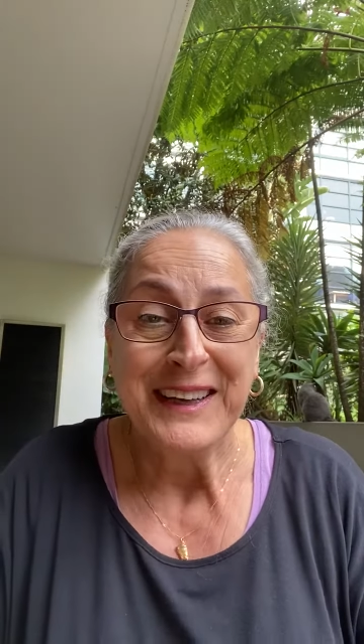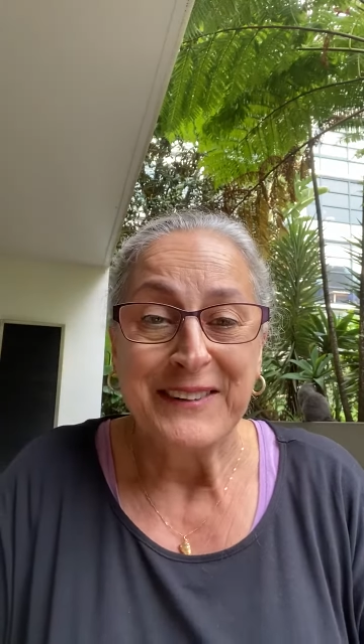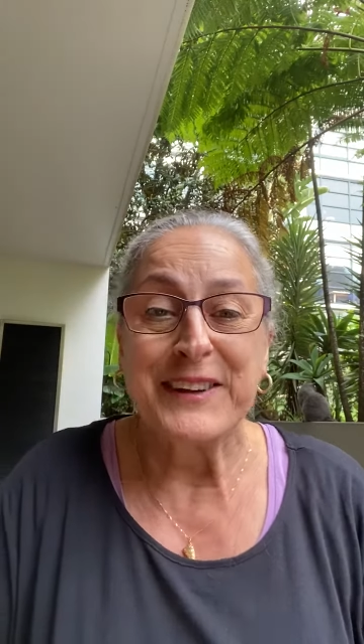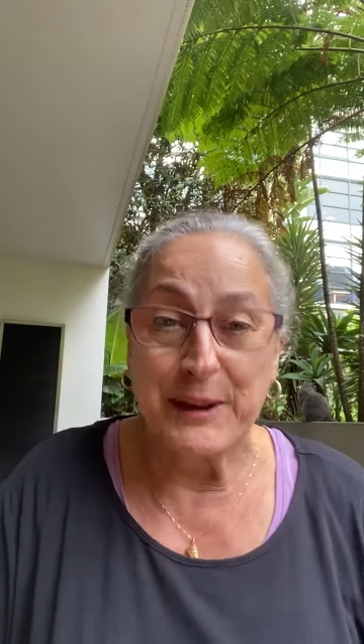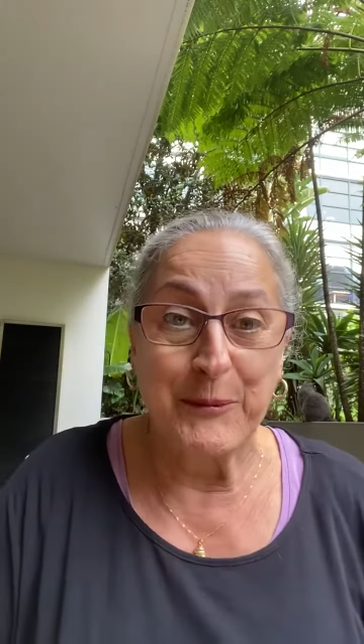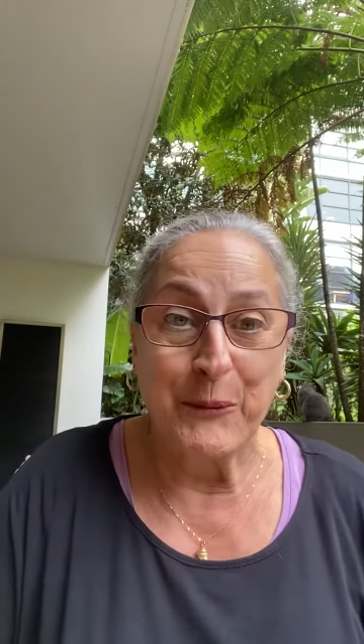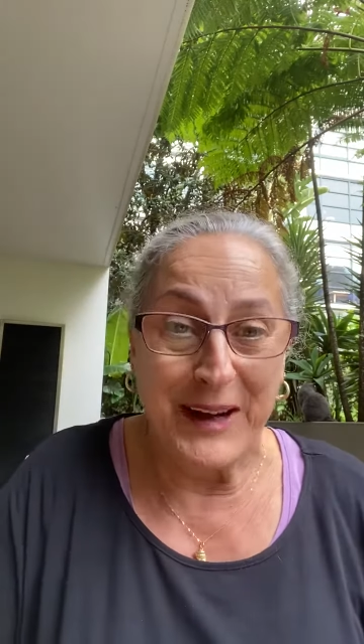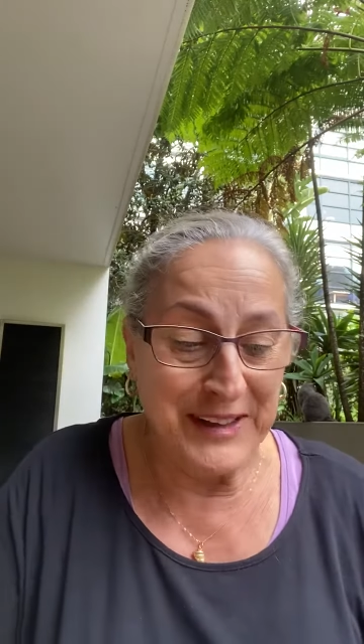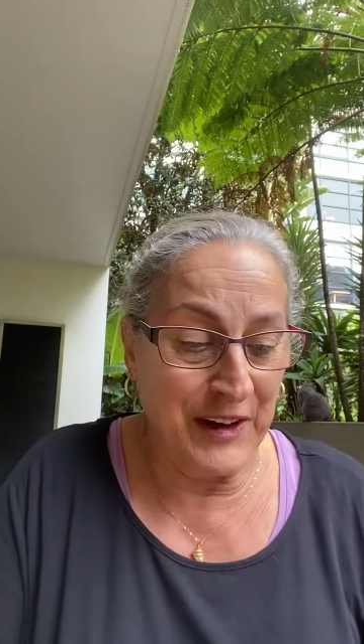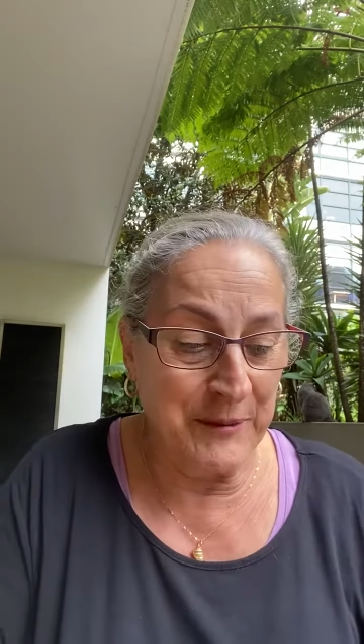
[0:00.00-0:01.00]
That number
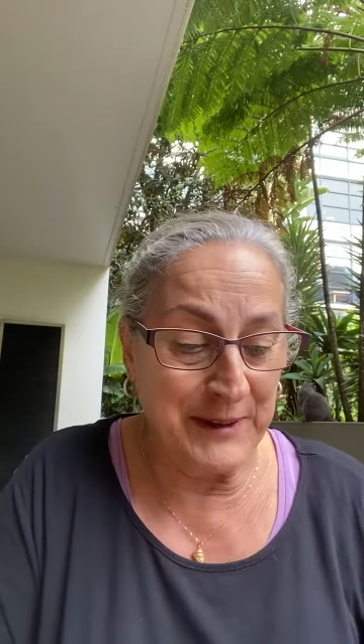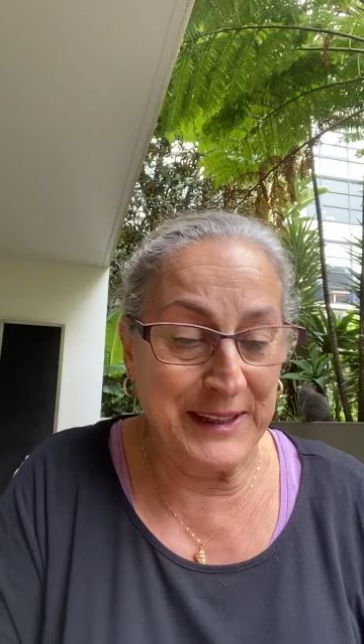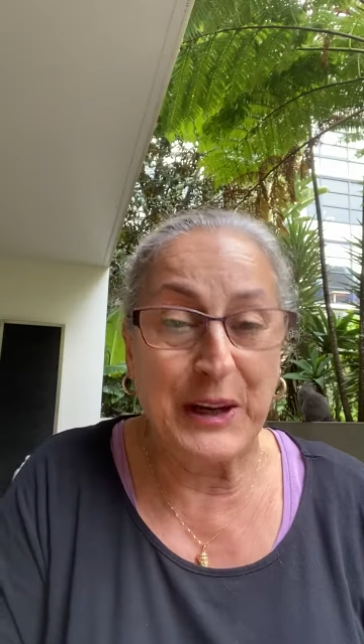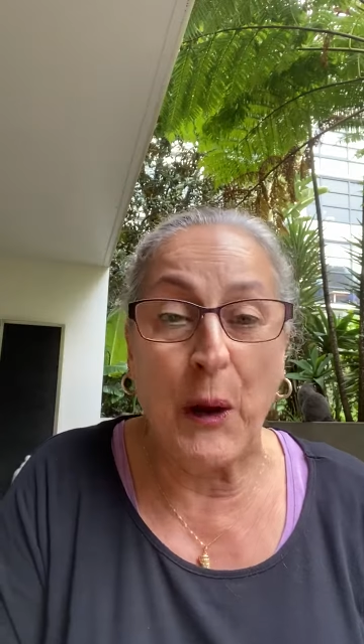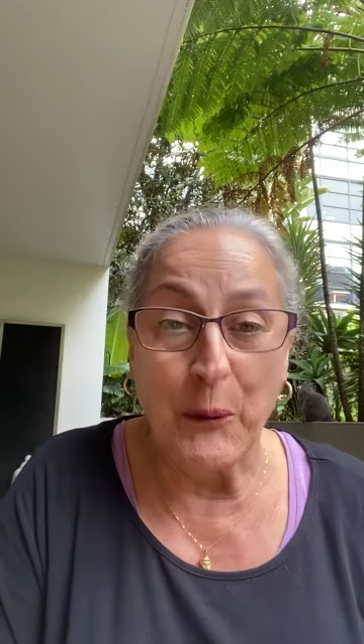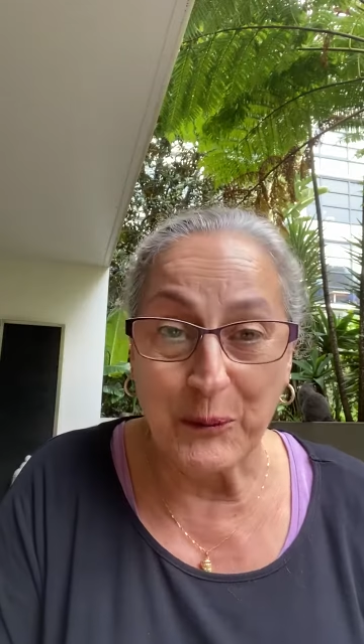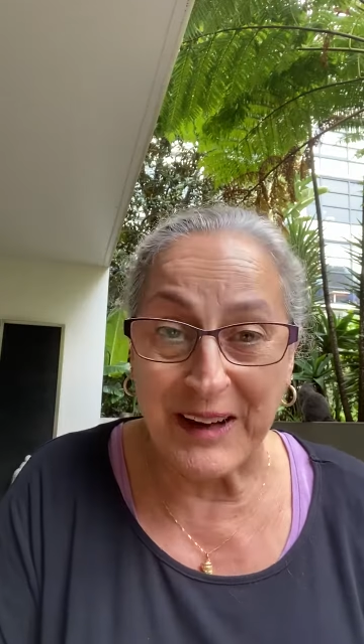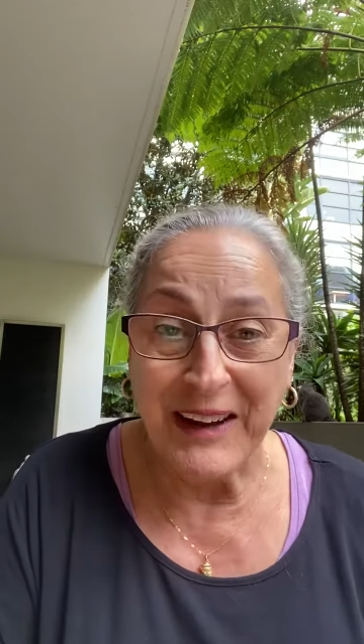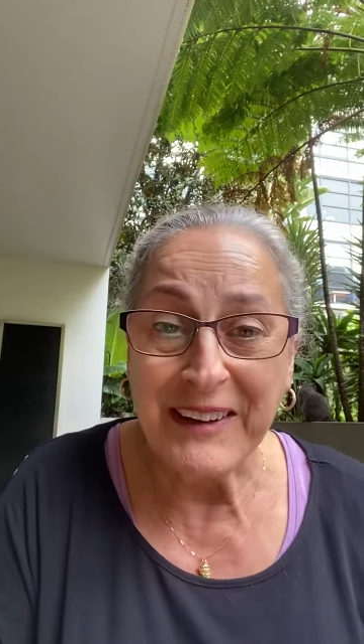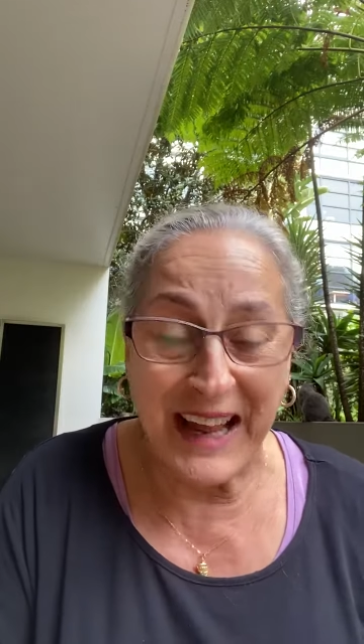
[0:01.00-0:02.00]
one, I'm getting older.